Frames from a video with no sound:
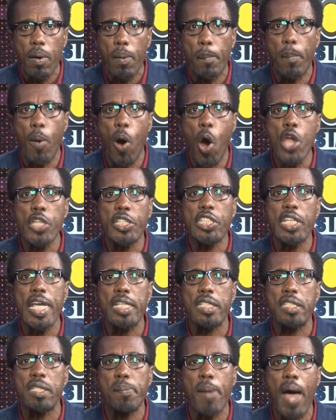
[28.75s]
Born
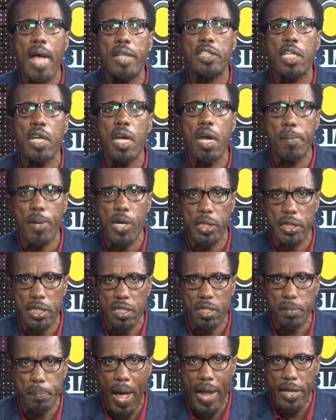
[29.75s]
Jason McDermott
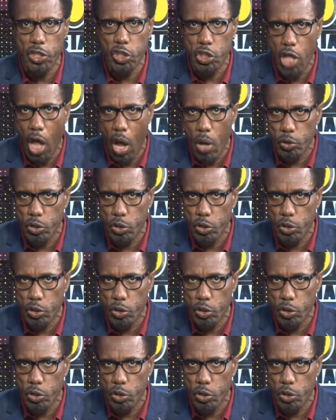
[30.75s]
in Spanish Town,